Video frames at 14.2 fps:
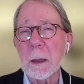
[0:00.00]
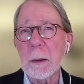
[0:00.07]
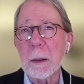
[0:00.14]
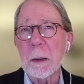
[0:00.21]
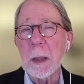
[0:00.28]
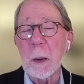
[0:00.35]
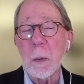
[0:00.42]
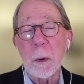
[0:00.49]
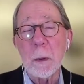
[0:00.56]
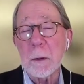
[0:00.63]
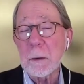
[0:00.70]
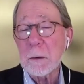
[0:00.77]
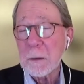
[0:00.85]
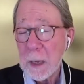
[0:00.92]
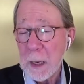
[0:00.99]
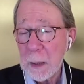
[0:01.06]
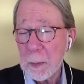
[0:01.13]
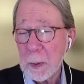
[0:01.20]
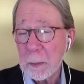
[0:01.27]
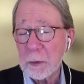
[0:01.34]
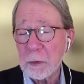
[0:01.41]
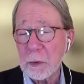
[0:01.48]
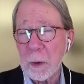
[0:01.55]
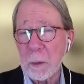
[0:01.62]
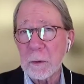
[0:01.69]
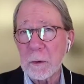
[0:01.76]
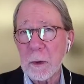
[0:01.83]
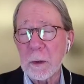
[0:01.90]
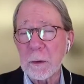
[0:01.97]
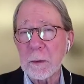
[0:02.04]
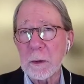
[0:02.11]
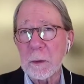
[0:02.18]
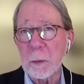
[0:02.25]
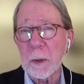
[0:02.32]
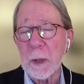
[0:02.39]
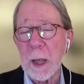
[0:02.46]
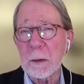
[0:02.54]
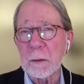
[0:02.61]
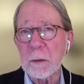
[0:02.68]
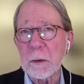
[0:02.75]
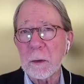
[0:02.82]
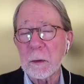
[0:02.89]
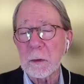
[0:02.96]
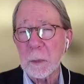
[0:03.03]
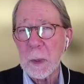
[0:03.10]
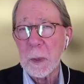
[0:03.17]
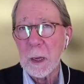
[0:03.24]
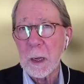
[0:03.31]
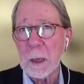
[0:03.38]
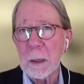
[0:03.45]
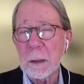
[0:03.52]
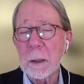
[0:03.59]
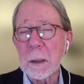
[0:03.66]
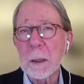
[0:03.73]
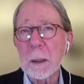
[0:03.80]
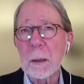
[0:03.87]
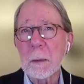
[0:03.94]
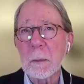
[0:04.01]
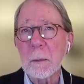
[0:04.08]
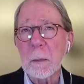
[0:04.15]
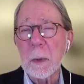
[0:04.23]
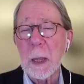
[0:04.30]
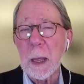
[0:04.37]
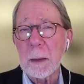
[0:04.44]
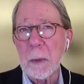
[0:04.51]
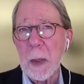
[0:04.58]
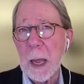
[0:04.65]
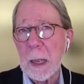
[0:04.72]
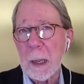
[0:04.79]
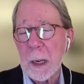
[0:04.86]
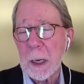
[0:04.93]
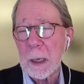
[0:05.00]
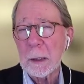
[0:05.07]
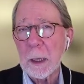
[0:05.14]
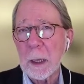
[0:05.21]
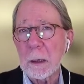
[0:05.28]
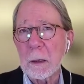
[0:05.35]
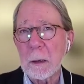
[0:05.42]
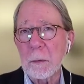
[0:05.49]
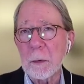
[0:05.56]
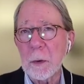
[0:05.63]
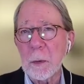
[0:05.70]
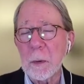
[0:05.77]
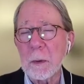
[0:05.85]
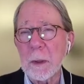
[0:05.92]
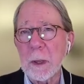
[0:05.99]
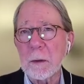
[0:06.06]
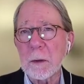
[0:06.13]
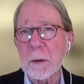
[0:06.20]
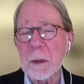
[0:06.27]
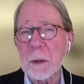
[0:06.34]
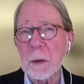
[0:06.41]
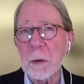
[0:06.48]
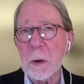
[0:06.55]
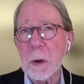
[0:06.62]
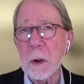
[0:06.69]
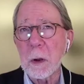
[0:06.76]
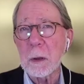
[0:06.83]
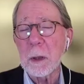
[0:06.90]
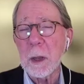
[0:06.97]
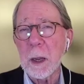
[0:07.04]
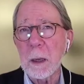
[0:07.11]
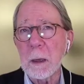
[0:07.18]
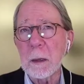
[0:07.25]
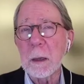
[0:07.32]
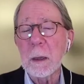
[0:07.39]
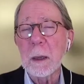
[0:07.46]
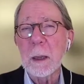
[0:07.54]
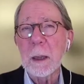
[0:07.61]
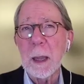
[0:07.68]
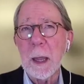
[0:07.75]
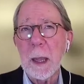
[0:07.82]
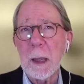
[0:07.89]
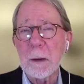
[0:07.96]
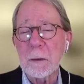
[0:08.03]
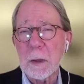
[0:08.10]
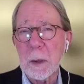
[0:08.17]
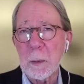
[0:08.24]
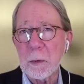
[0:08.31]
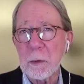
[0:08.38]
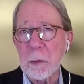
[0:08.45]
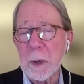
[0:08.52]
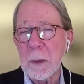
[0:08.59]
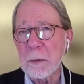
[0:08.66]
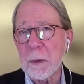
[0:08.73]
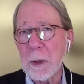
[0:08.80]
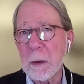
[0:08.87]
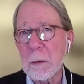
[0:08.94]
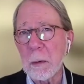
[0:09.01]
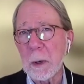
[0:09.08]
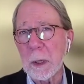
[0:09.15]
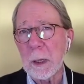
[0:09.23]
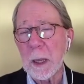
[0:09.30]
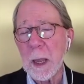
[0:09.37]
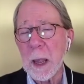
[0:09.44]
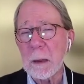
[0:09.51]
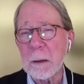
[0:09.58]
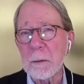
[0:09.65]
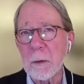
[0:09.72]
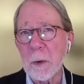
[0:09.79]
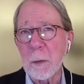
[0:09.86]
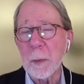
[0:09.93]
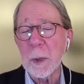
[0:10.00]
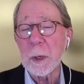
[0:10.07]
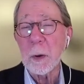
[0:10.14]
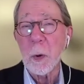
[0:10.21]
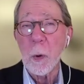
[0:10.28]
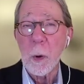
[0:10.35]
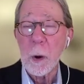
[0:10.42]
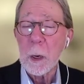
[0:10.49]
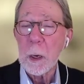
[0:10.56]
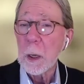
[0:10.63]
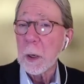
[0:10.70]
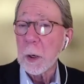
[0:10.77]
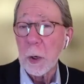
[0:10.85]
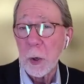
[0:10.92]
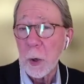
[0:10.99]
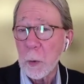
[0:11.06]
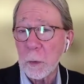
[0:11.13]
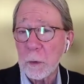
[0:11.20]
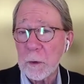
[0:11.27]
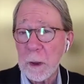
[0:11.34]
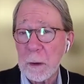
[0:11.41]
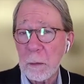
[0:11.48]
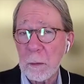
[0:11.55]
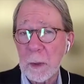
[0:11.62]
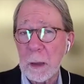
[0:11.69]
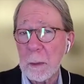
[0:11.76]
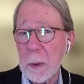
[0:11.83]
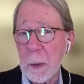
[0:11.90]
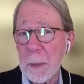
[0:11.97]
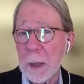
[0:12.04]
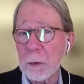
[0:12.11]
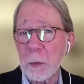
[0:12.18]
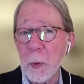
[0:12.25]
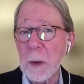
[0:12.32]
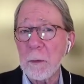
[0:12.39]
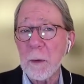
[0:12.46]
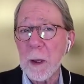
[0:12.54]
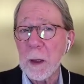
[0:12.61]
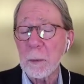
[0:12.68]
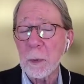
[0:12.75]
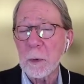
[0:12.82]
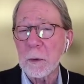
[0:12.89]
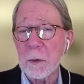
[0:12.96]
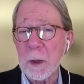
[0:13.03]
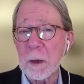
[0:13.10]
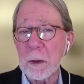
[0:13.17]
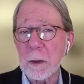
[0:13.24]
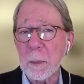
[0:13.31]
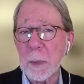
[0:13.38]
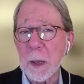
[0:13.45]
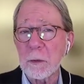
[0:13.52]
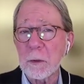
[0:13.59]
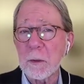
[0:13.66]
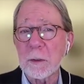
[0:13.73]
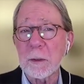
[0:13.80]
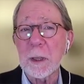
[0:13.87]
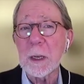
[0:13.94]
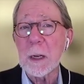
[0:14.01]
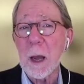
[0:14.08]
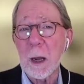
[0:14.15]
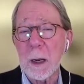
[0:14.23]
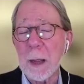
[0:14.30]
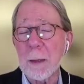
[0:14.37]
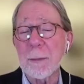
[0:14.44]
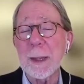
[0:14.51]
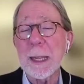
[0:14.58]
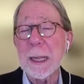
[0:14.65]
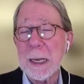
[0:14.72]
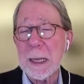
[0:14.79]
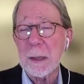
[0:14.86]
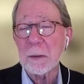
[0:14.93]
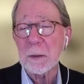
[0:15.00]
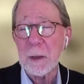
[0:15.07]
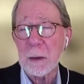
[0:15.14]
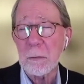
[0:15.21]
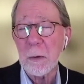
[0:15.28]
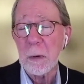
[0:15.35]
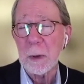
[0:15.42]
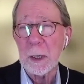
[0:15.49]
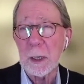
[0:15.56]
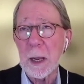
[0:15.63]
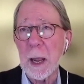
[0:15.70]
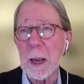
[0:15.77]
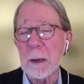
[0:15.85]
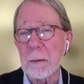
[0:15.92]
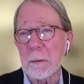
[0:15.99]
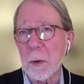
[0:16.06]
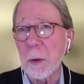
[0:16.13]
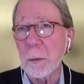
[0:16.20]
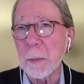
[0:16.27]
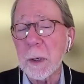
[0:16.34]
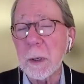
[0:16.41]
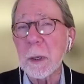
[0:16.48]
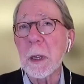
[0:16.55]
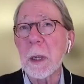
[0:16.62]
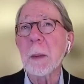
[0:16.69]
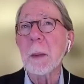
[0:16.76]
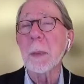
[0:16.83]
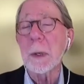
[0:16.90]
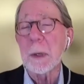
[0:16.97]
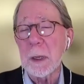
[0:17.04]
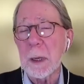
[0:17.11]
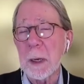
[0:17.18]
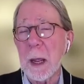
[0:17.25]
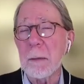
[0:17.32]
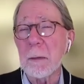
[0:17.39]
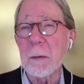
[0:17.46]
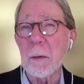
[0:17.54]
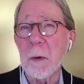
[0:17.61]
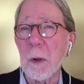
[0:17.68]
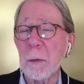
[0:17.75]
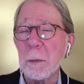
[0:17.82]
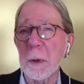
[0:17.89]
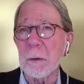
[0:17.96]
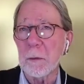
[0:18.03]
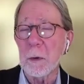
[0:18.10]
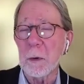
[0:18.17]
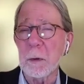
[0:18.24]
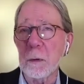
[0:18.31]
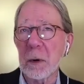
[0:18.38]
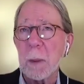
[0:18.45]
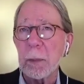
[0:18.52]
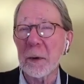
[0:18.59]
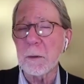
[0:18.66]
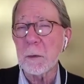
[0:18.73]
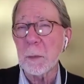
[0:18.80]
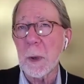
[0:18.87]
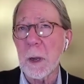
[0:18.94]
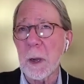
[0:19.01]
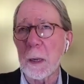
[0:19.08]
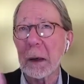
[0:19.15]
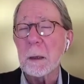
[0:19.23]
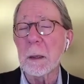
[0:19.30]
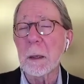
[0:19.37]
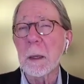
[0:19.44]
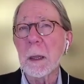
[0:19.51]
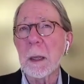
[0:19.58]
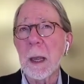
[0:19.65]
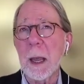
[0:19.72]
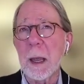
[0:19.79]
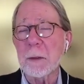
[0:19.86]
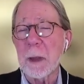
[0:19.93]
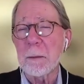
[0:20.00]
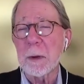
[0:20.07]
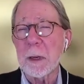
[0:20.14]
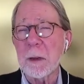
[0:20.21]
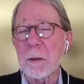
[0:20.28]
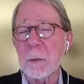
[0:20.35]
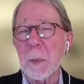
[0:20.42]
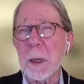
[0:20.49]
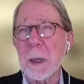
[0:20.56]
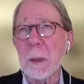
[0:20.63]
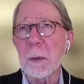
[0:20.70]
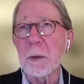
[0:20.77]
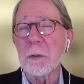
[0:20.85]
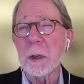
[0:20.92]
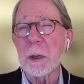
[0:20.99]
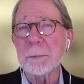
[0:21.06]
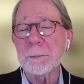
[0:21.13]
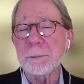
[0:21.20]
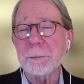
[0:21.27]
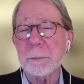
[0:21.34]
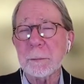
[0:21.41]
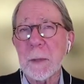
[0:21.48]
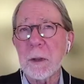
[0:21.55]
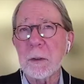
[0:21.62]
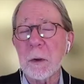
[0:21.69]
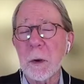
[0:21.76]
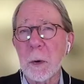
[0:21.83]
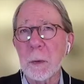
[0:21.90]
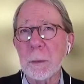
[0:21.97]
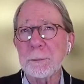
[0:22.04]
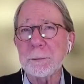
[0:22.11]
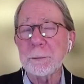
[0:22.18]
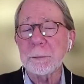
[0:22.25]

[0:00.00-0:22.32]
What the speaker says: They weren't the same imaging results as with axial SpA. I highlighted a few of these in the talk, like asymmetry of sacroiliac involvement or no about 25% of the patients did not have any sacroiliac involvement, but did have involvement further up the spine as evidenced by imaging. So